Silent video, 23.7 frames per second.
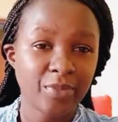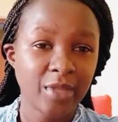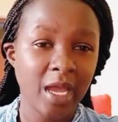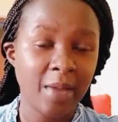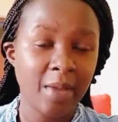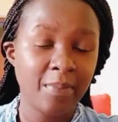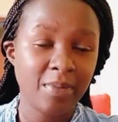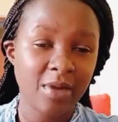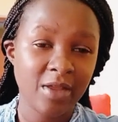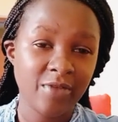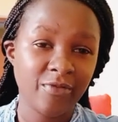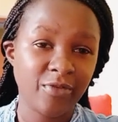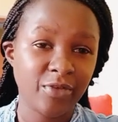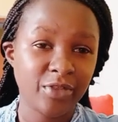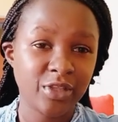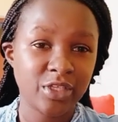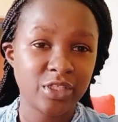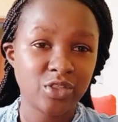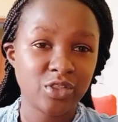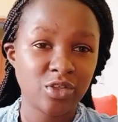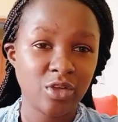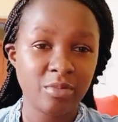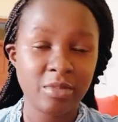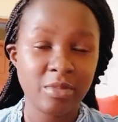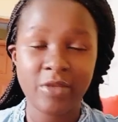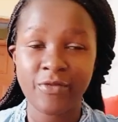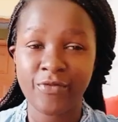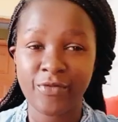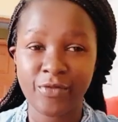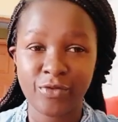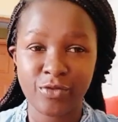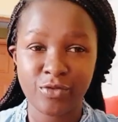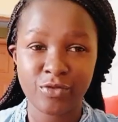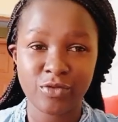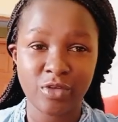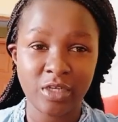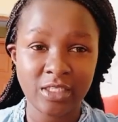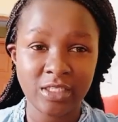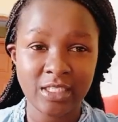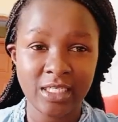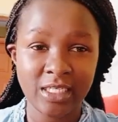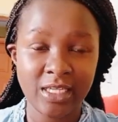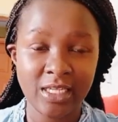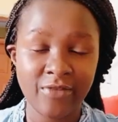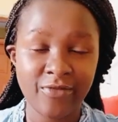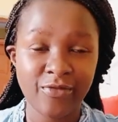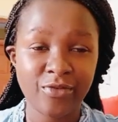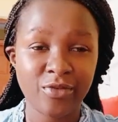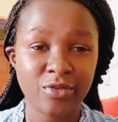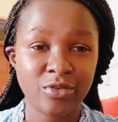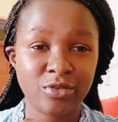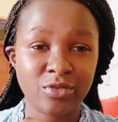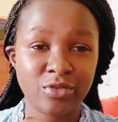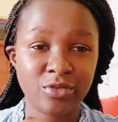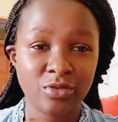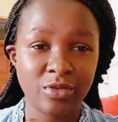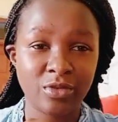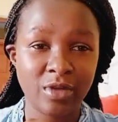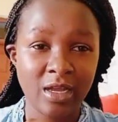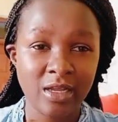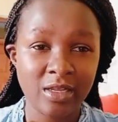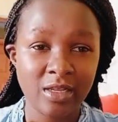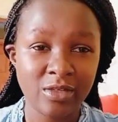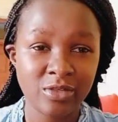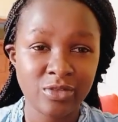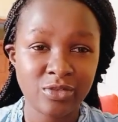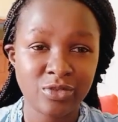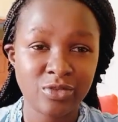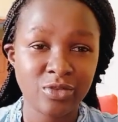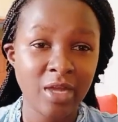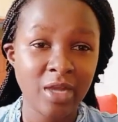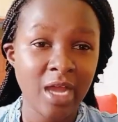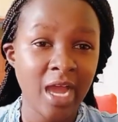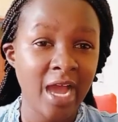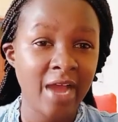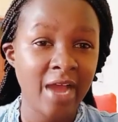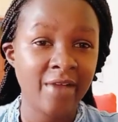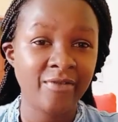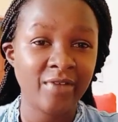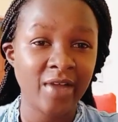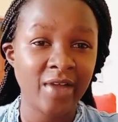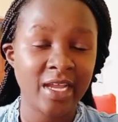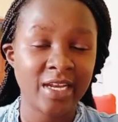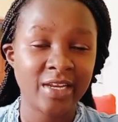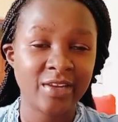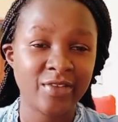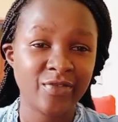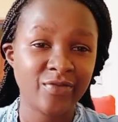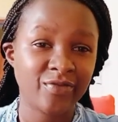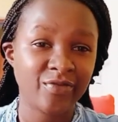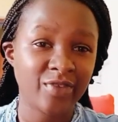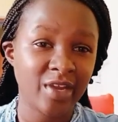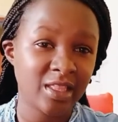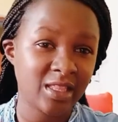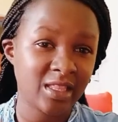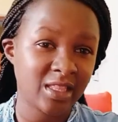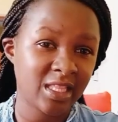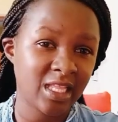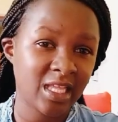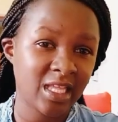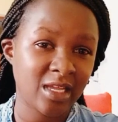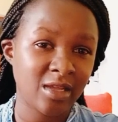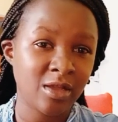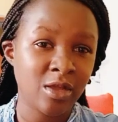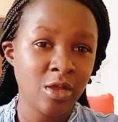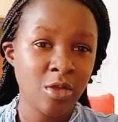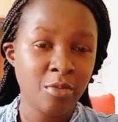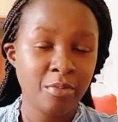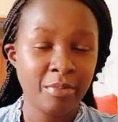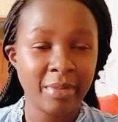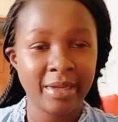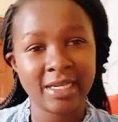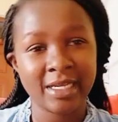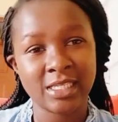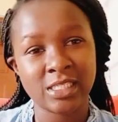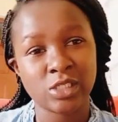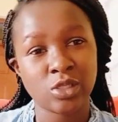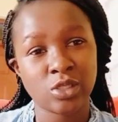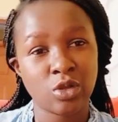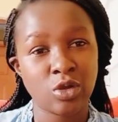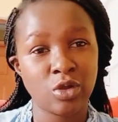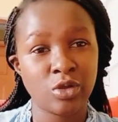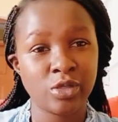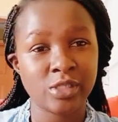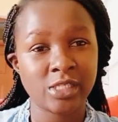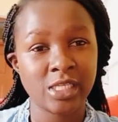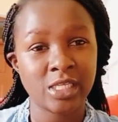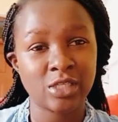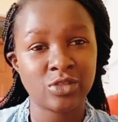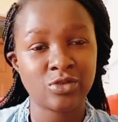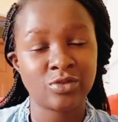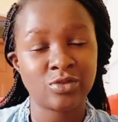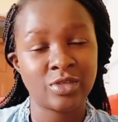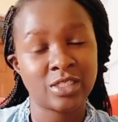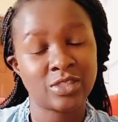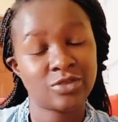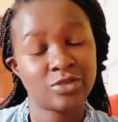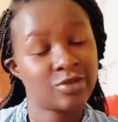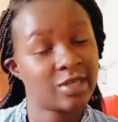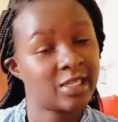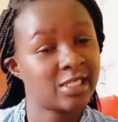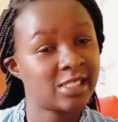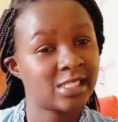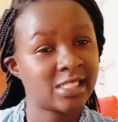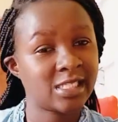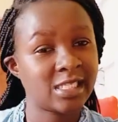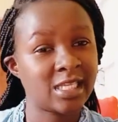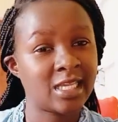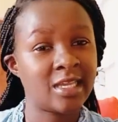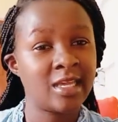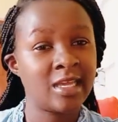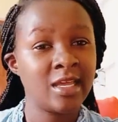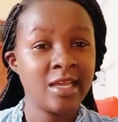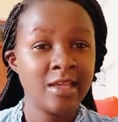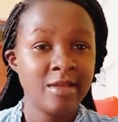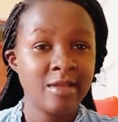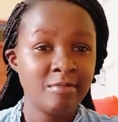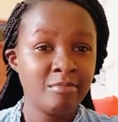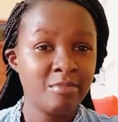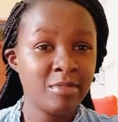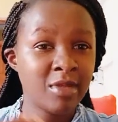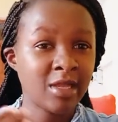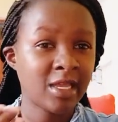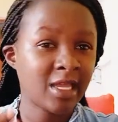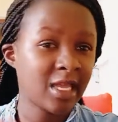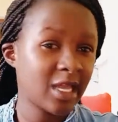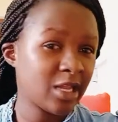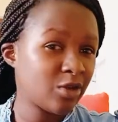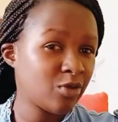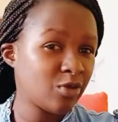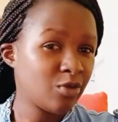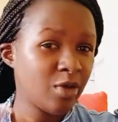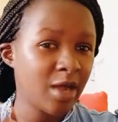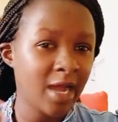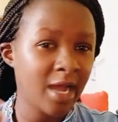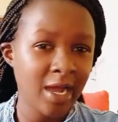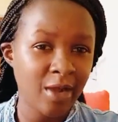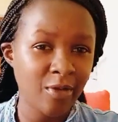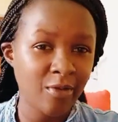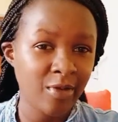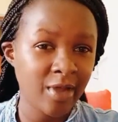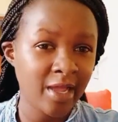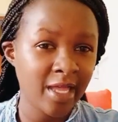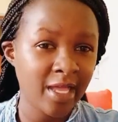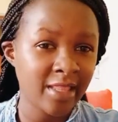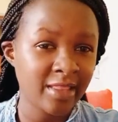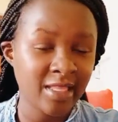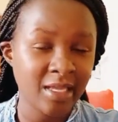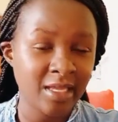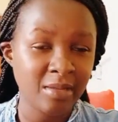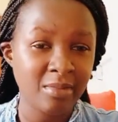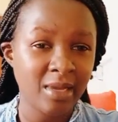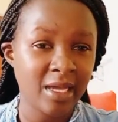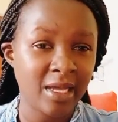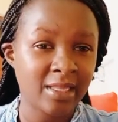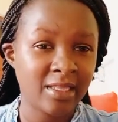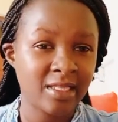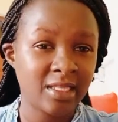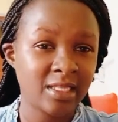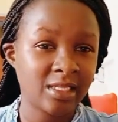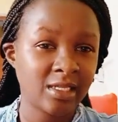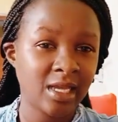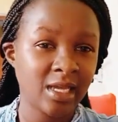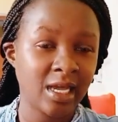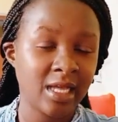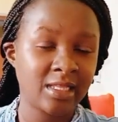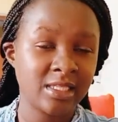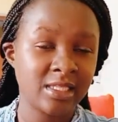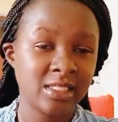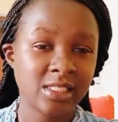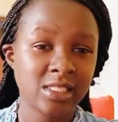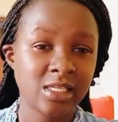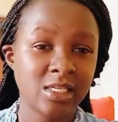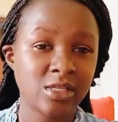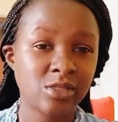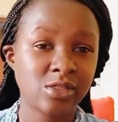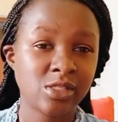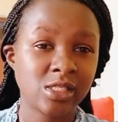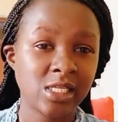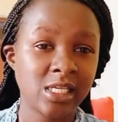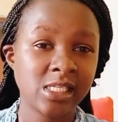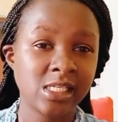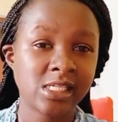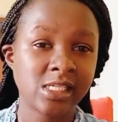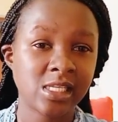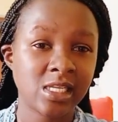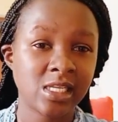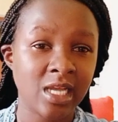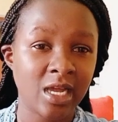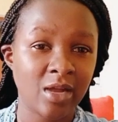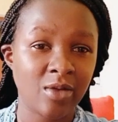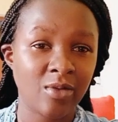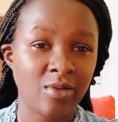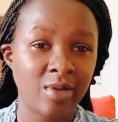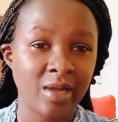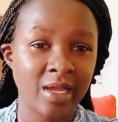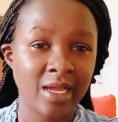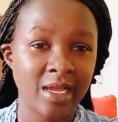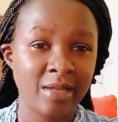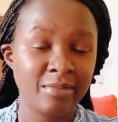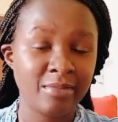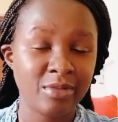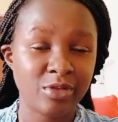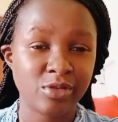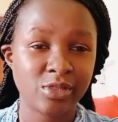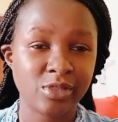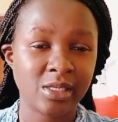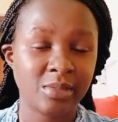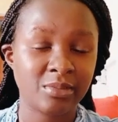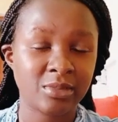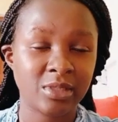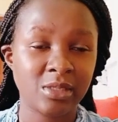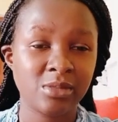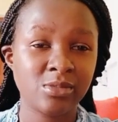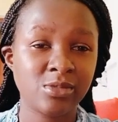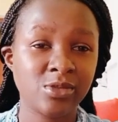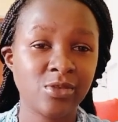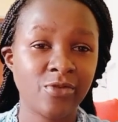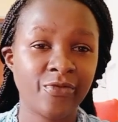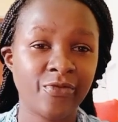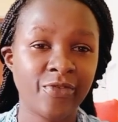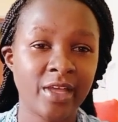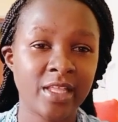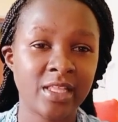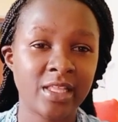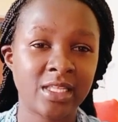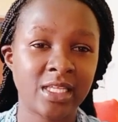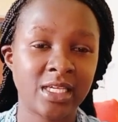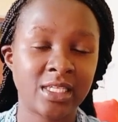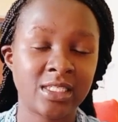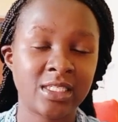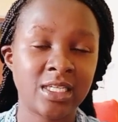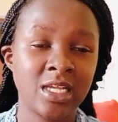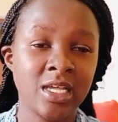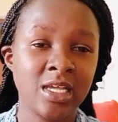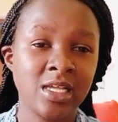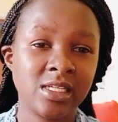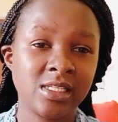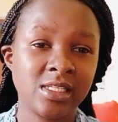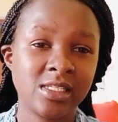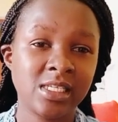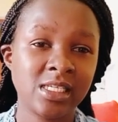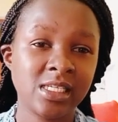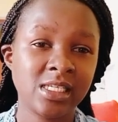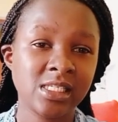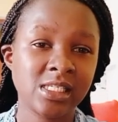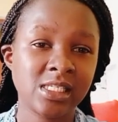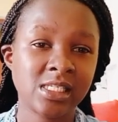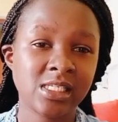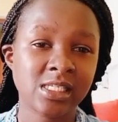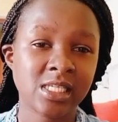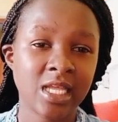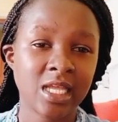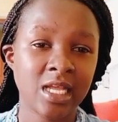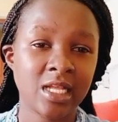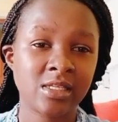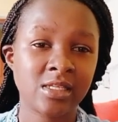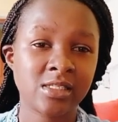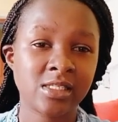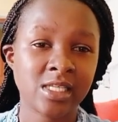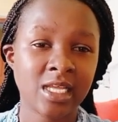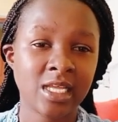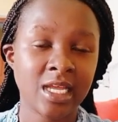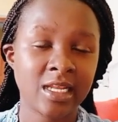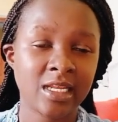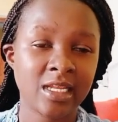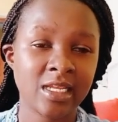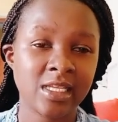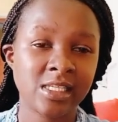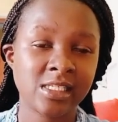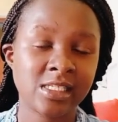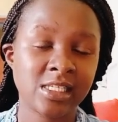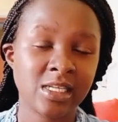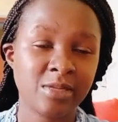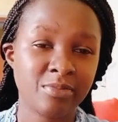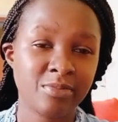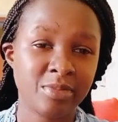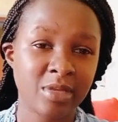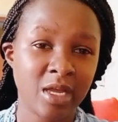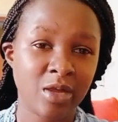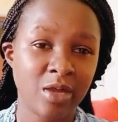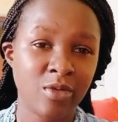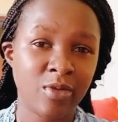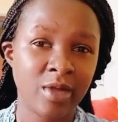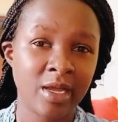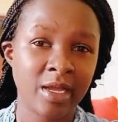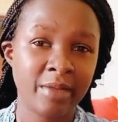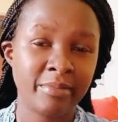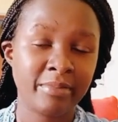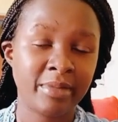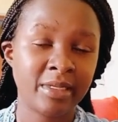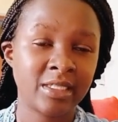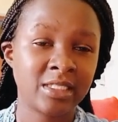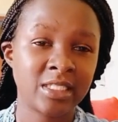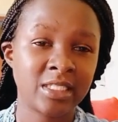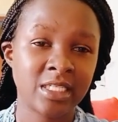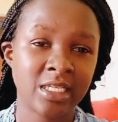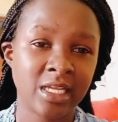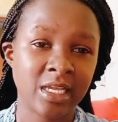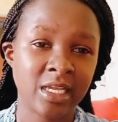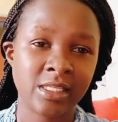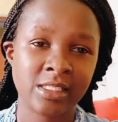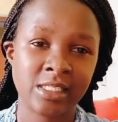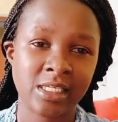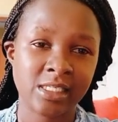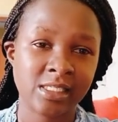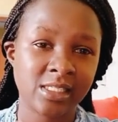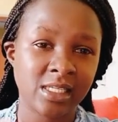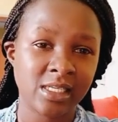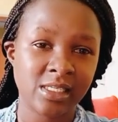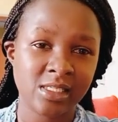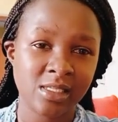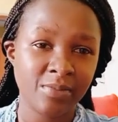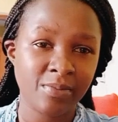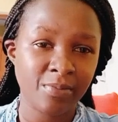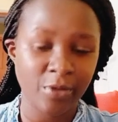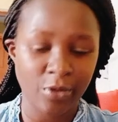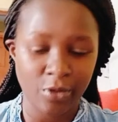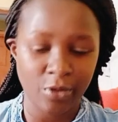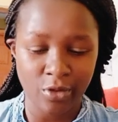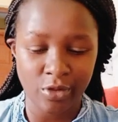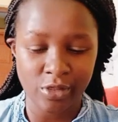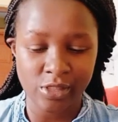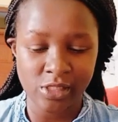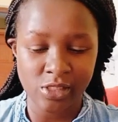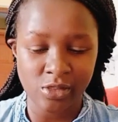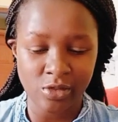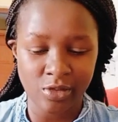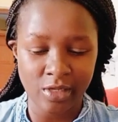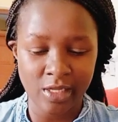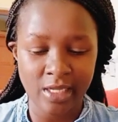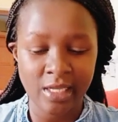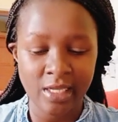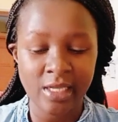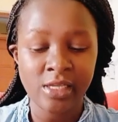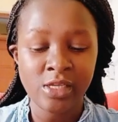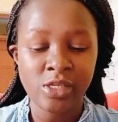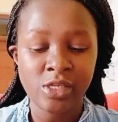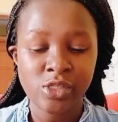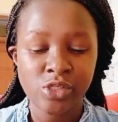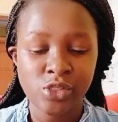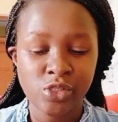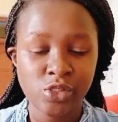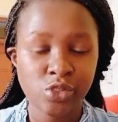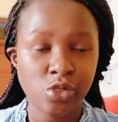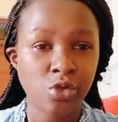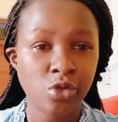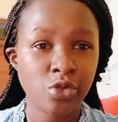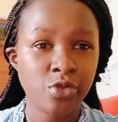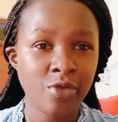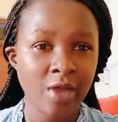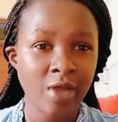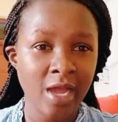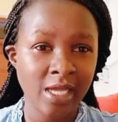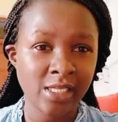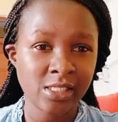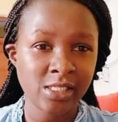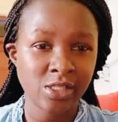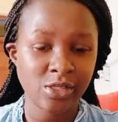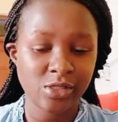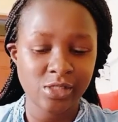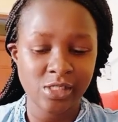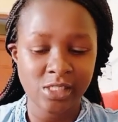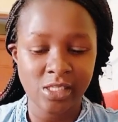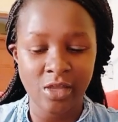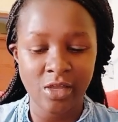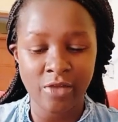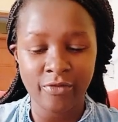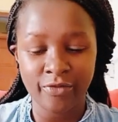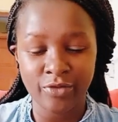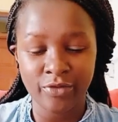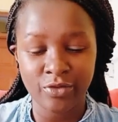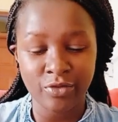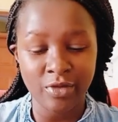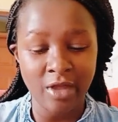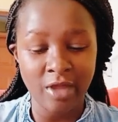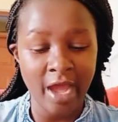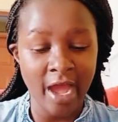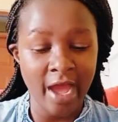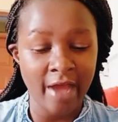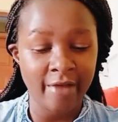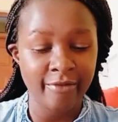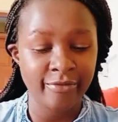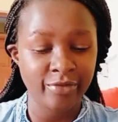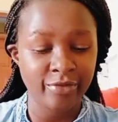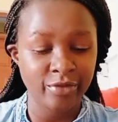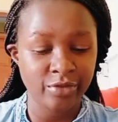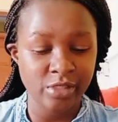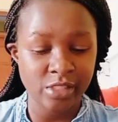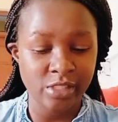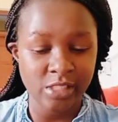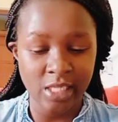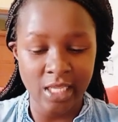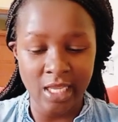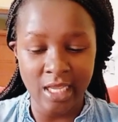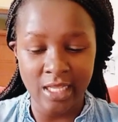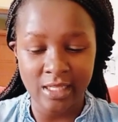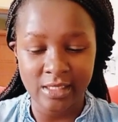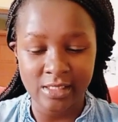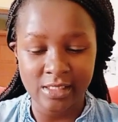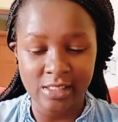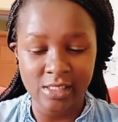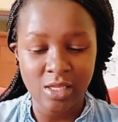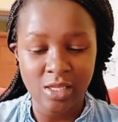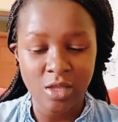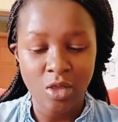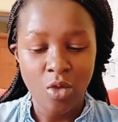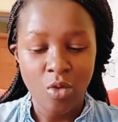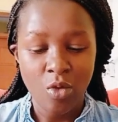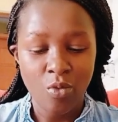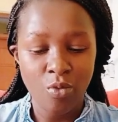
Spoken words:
apply for the job. If you do have a different thing, but it's closer to it, you can see, can you acquire them? Are the skills easily acquired? Because sometimes we find that these skills can easily be acquired by taking just a simple course, okay? So you ask yourself, do you have those skills?